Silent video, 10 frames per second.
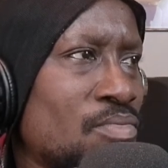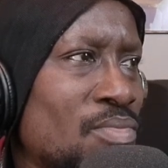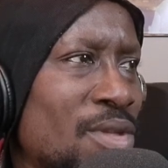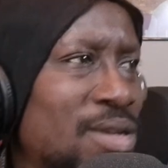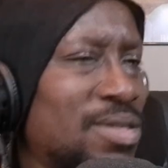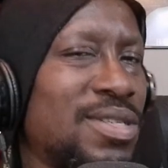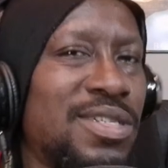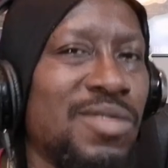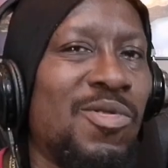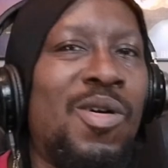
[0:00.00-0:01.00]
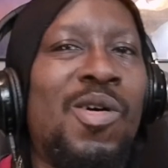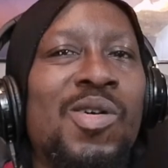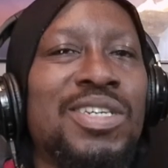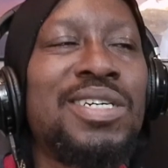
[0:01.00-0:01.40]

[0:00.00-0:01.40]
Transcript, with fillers: See, she want all kid